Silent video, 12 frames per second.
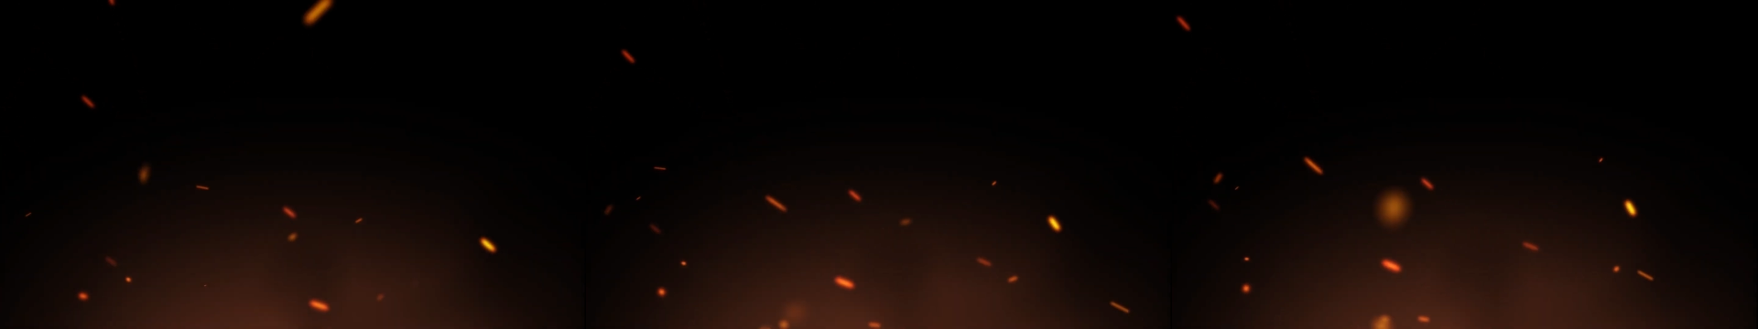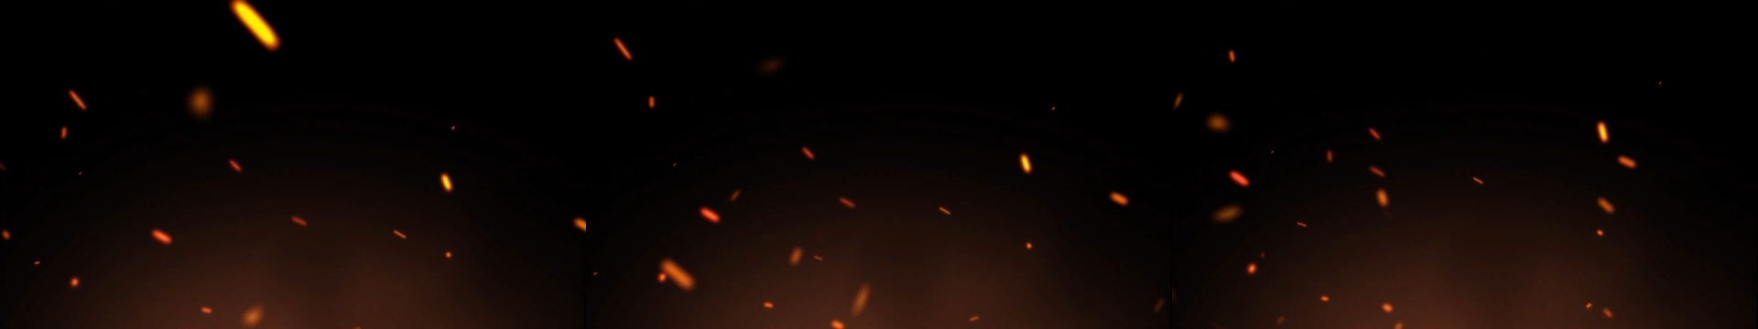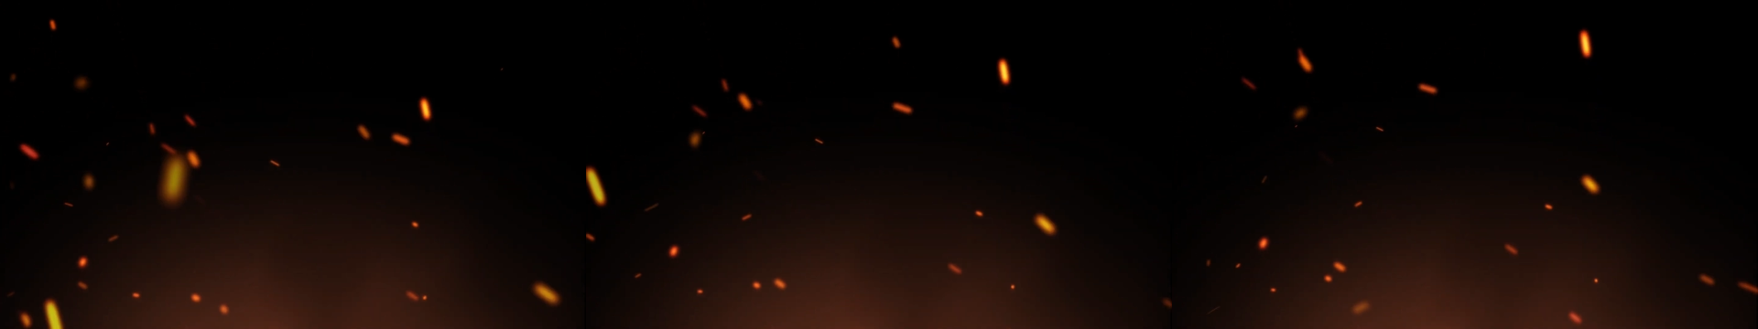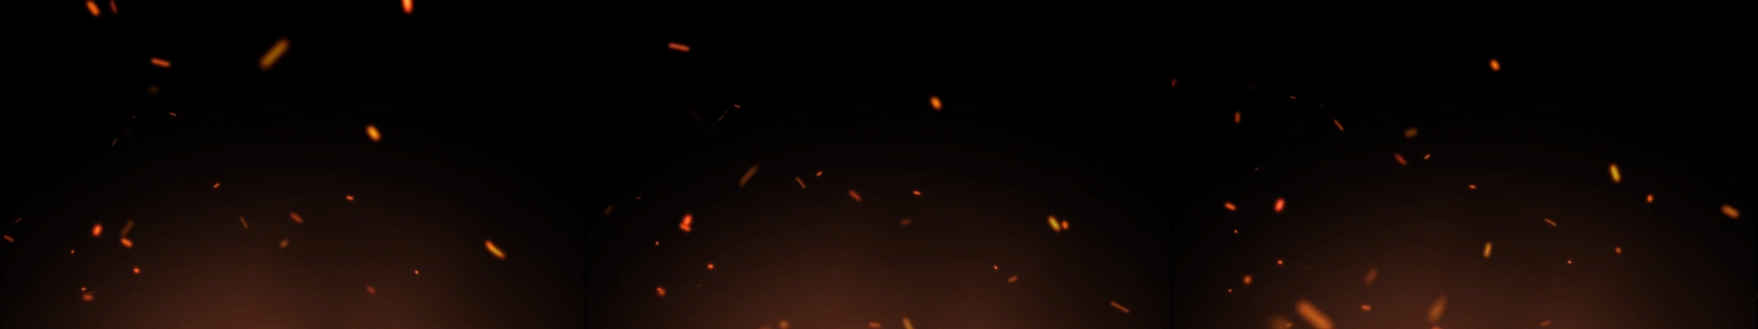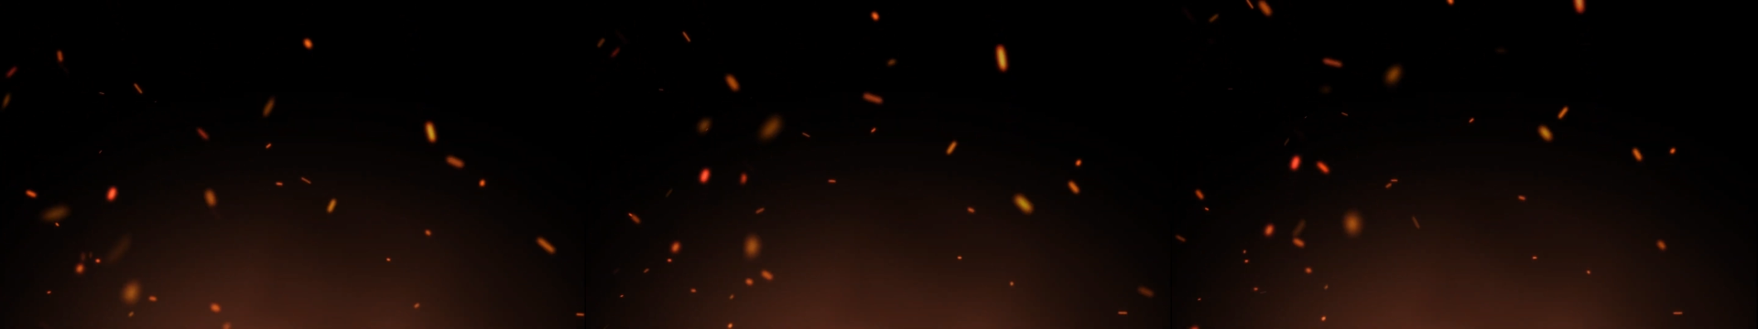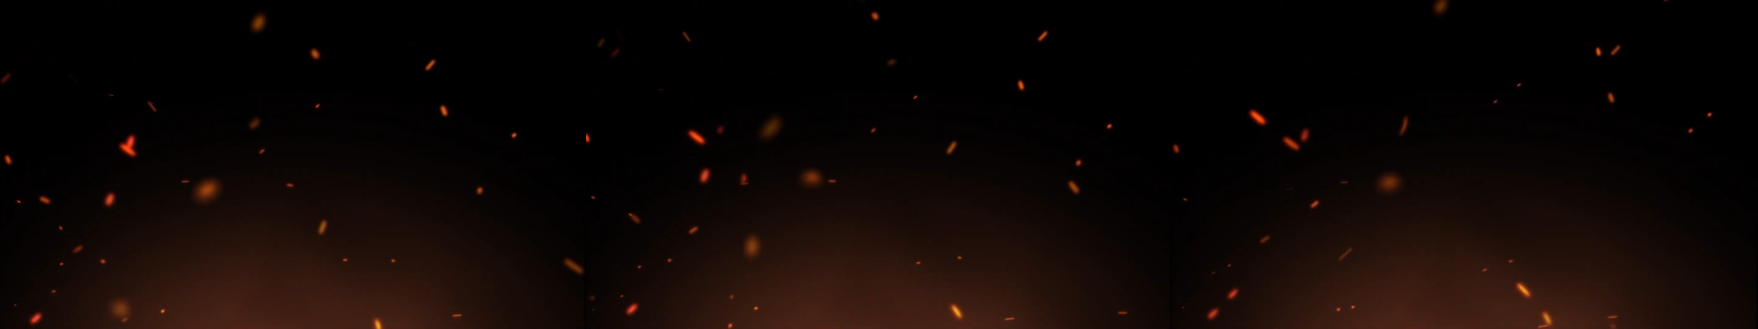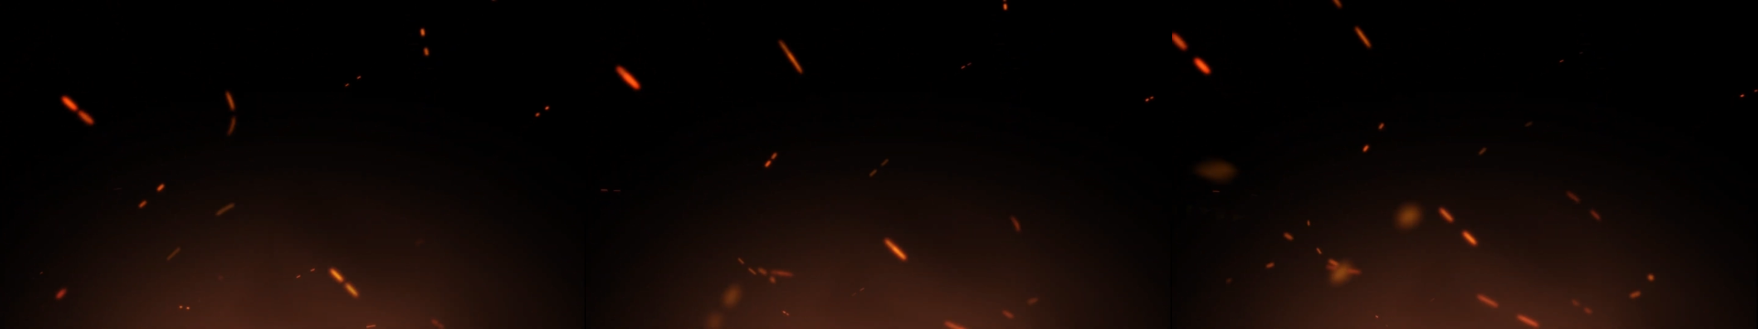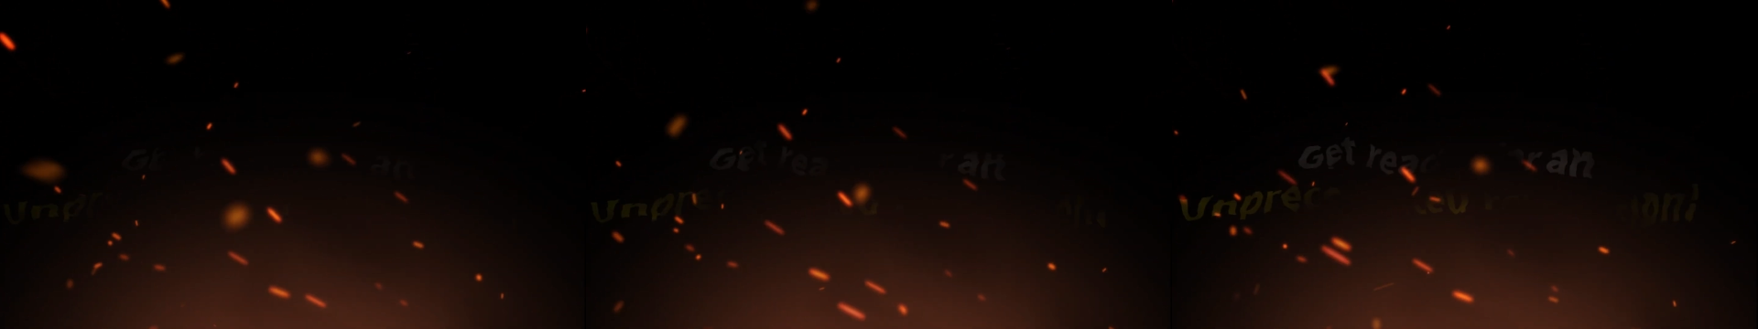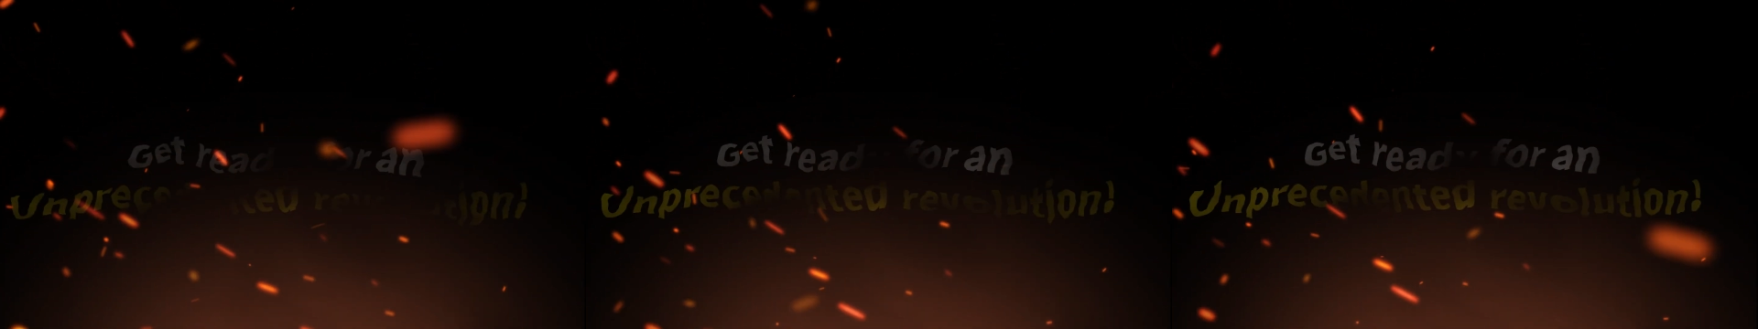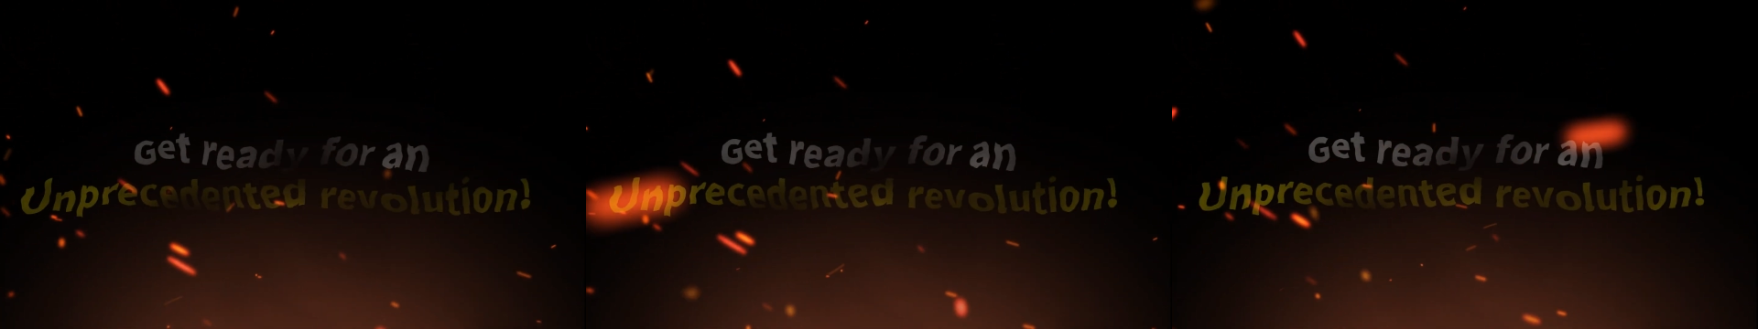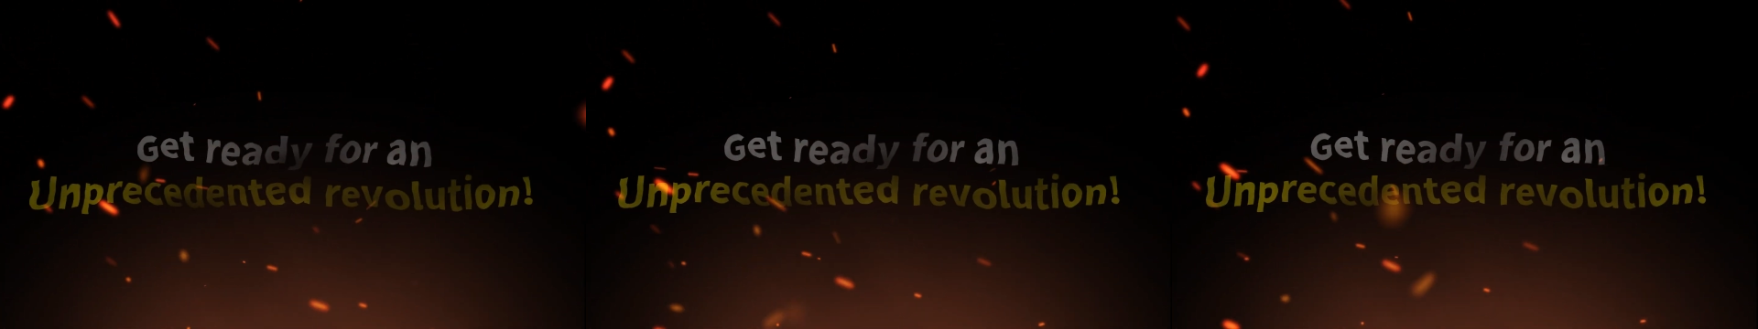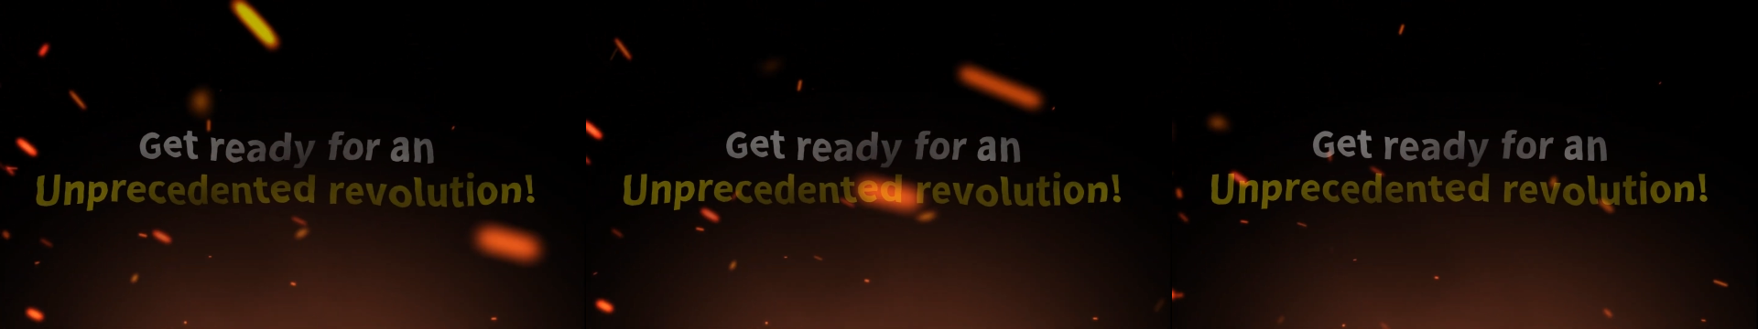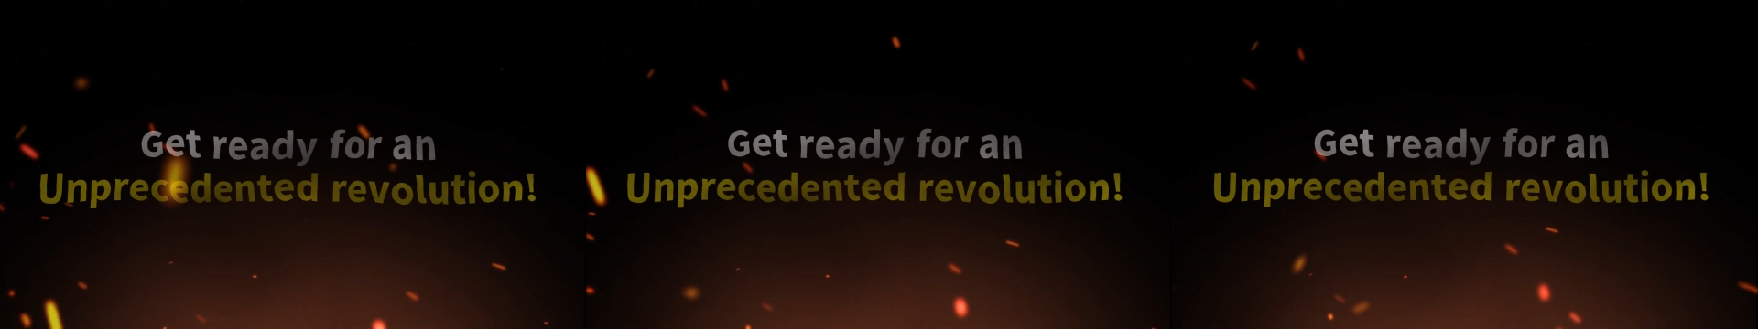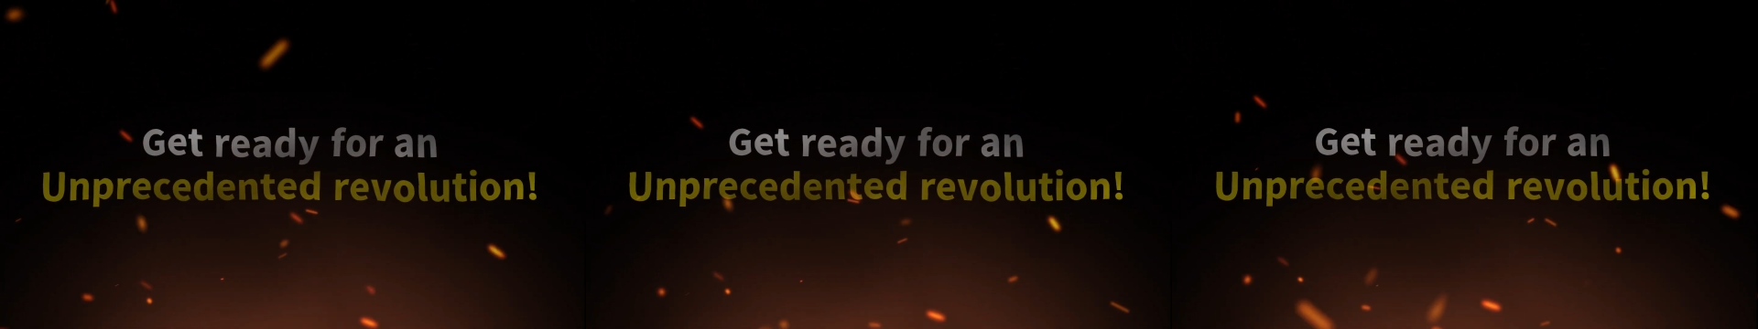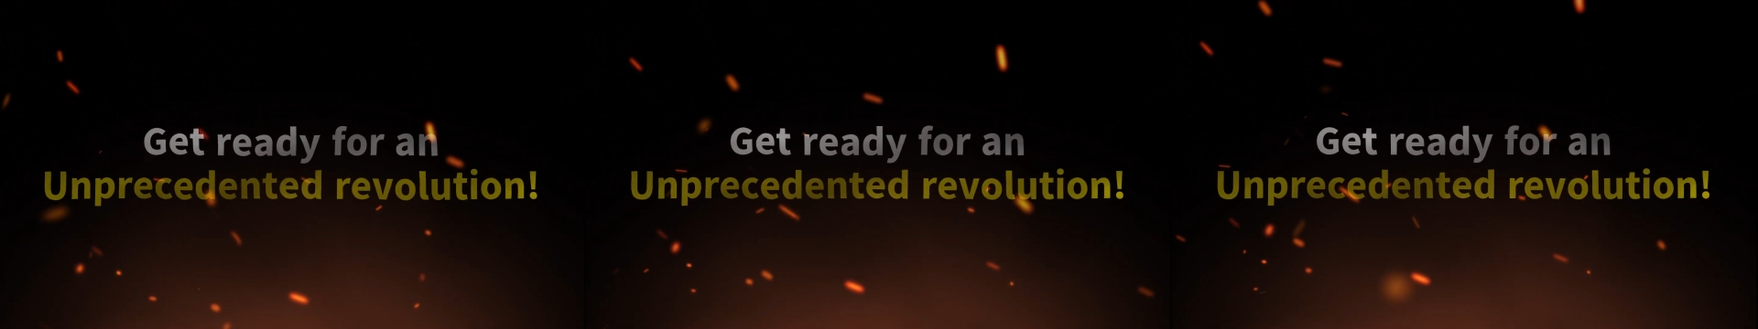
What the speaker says: (no speaker visible)